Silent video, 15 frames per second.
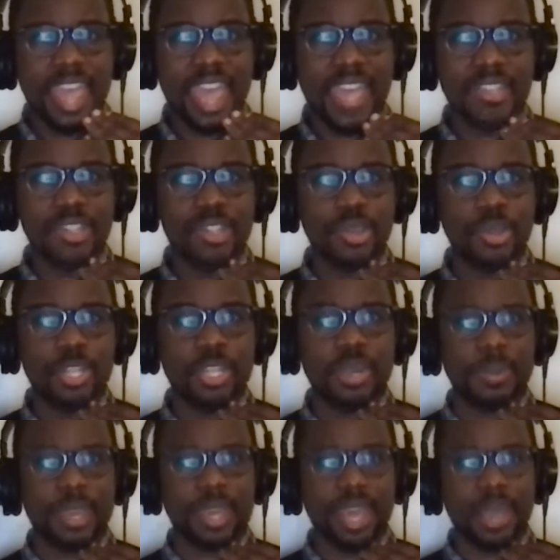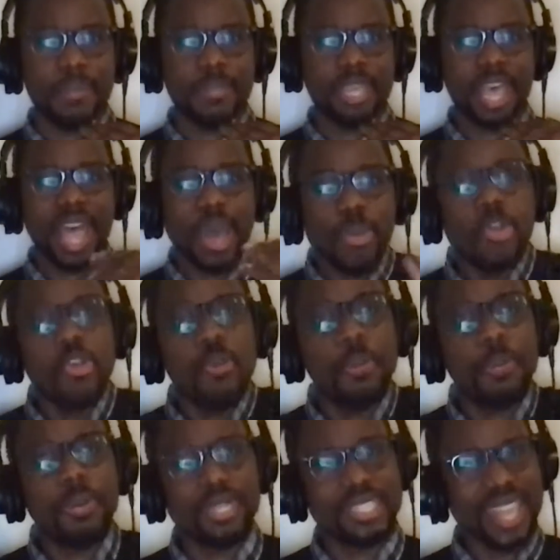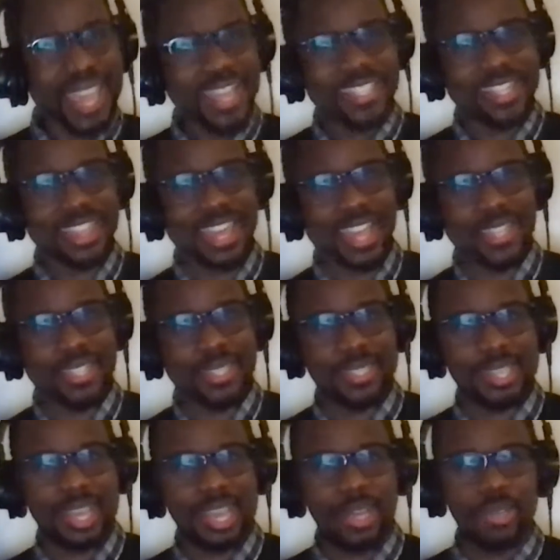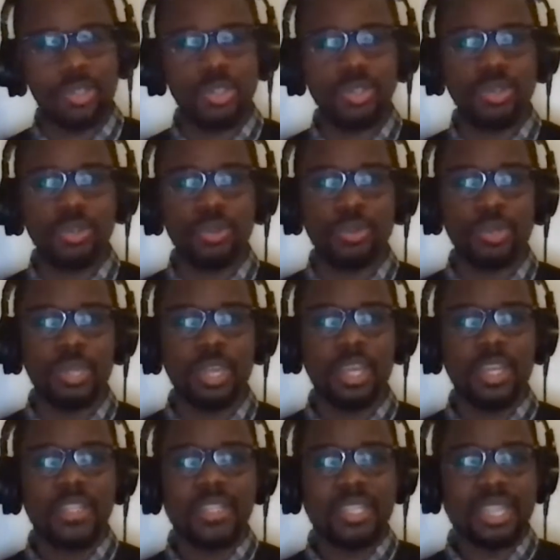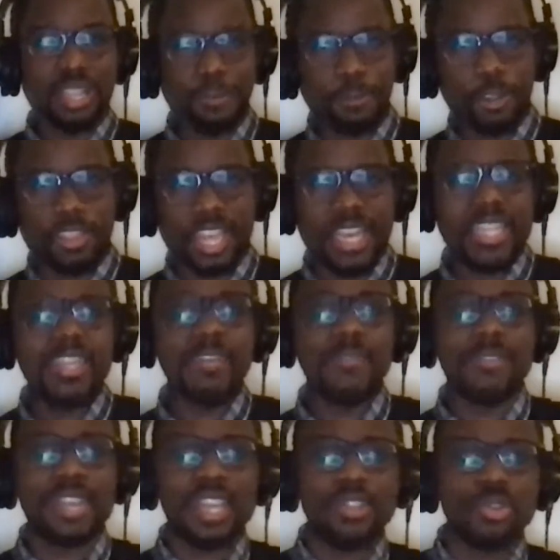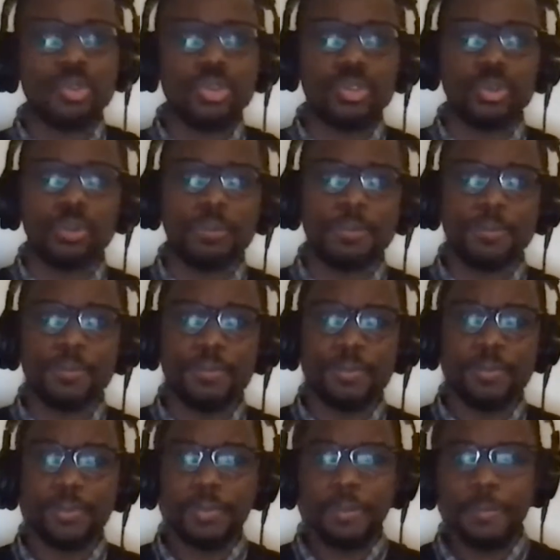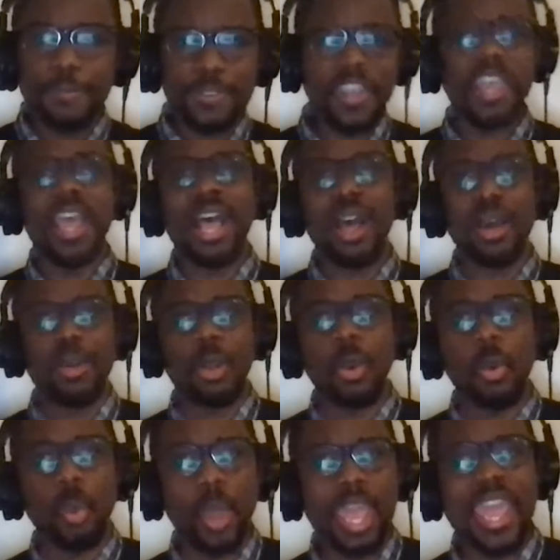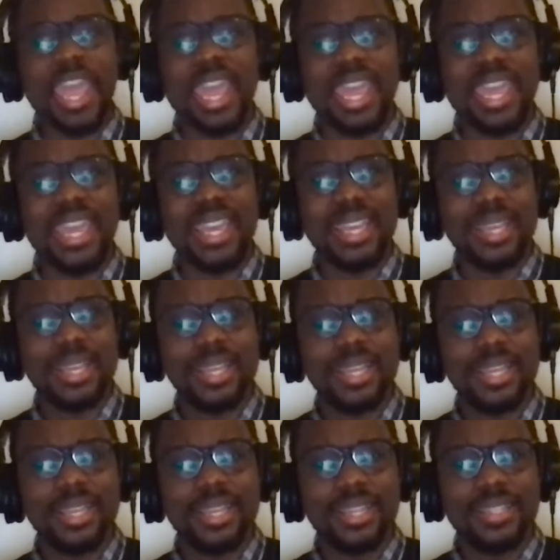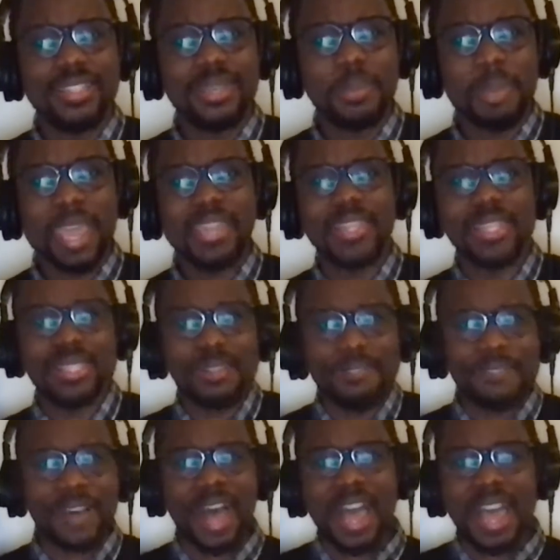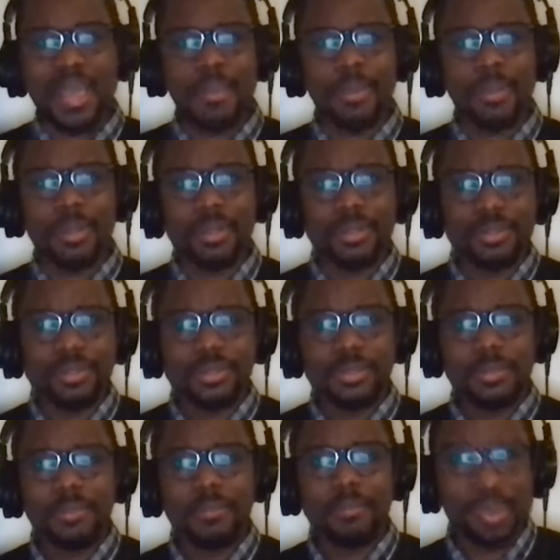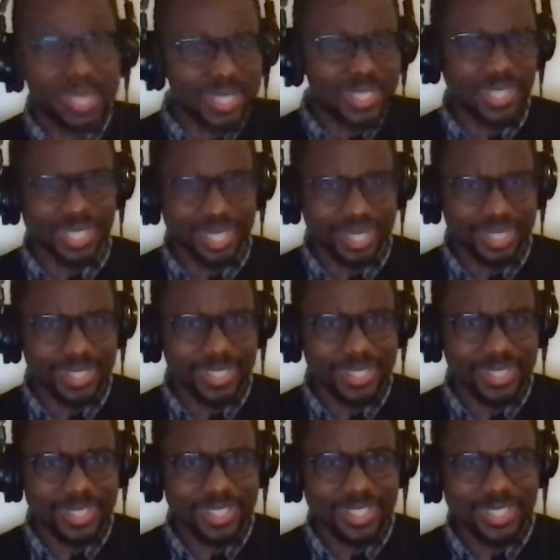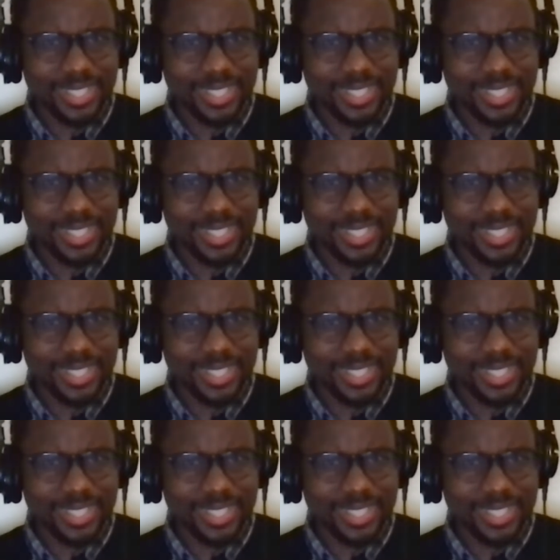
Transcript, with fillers: and so then it becomes how do you protect that? How do you deliver on that, even as you sort of figure out a way to make this a viable business,